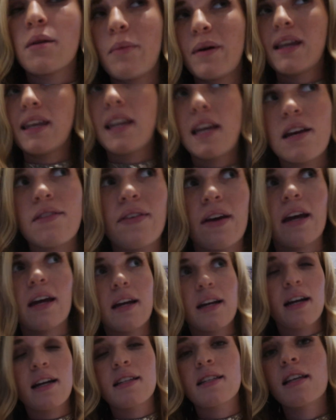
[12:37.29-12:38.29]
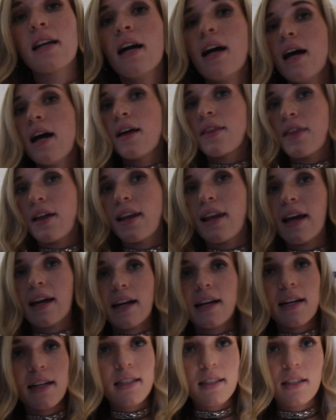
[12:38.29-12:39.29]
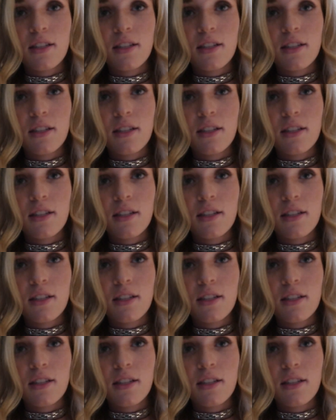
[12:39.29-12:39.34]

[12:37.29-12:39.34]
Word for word: and we're leaving because the Lakers